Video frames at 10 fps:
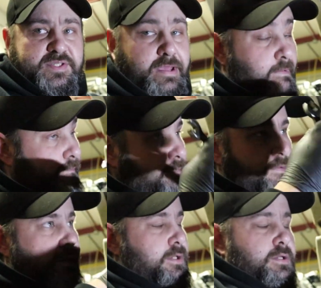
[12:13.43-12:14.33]
is that
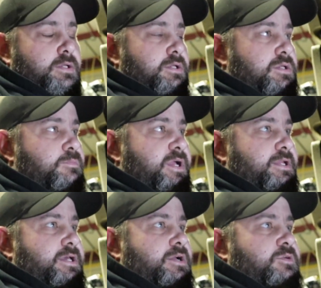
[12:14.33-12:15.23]
you
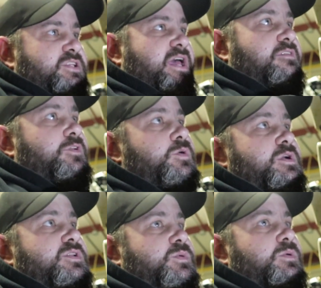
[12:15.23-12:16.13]
might not always have
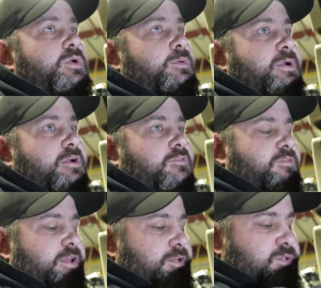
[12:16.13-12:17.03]
noise when a wheel bearing
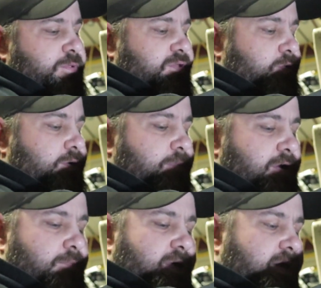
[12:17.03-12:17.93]
fails, but the wheel
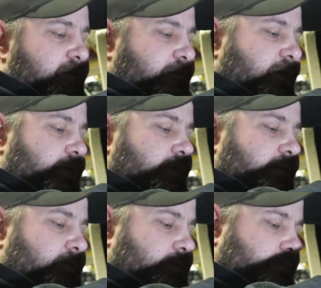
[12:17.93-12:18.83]
bearing may have failed.